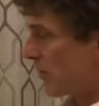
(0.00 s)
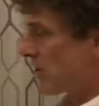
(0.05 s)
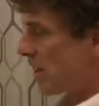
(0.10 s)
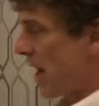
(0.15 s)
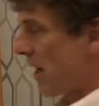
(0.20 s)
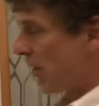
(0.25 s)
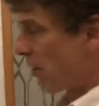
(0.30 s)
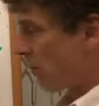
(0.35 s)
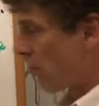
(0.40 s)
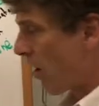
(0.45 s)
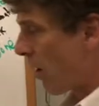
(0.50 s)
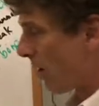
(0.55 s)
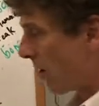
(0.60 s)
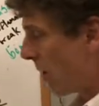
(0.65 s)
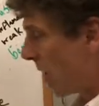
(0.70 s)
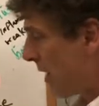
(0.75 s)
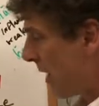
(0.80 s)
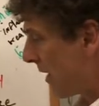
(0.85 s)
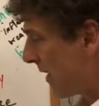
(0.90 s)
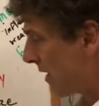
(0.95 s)
down the road.
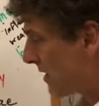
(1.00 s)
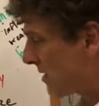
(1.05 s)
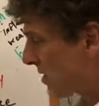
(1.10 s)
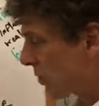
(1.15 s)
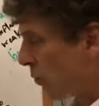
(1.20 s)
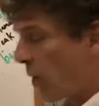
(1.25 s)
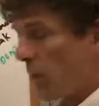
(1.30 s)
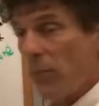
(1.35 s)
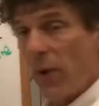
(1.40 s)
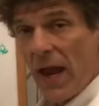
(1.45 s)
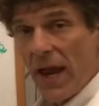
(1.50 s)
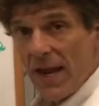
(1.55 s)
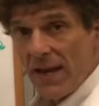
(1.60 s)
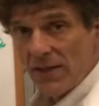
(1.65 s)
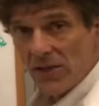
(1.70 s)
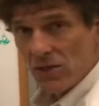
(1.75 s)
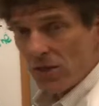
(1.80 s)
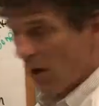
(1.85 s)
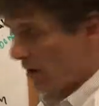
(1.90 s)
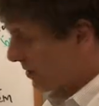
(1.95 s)
This is where pain
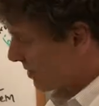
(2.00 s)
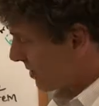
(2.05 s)
starts.